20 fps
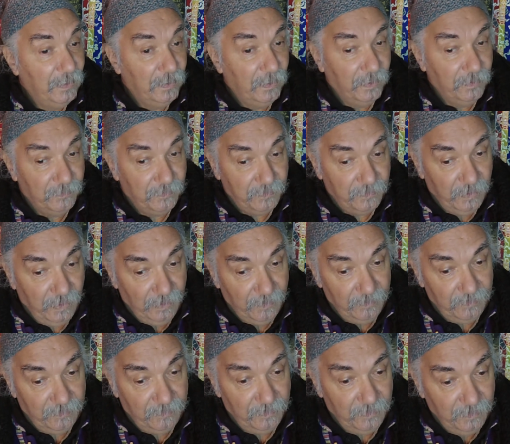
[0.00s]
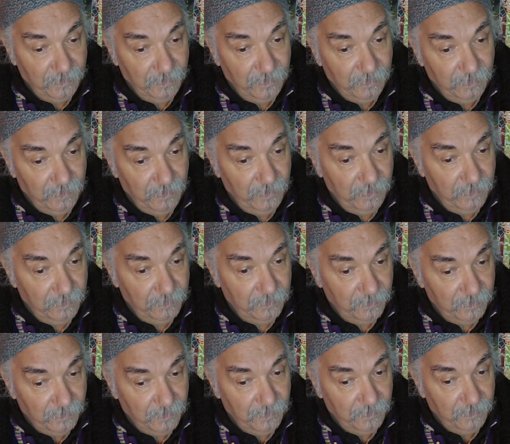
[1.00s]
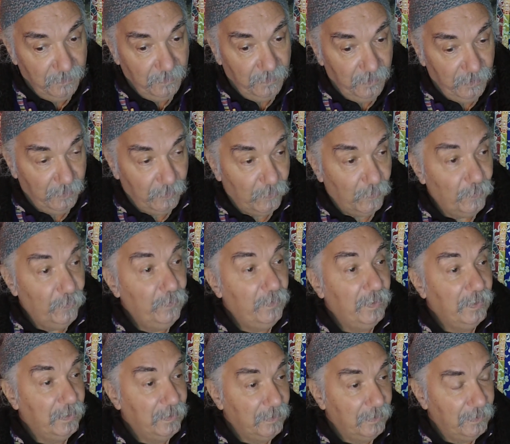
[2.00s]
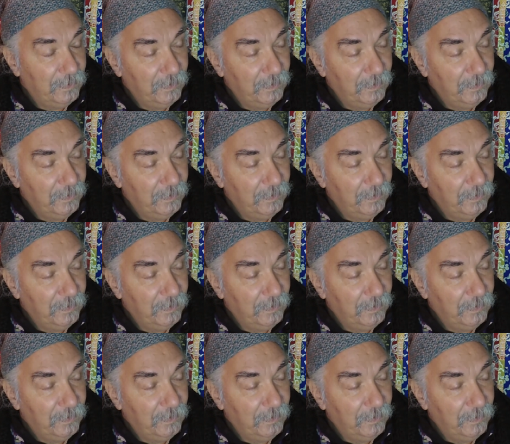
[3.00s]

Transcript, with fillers: as, as including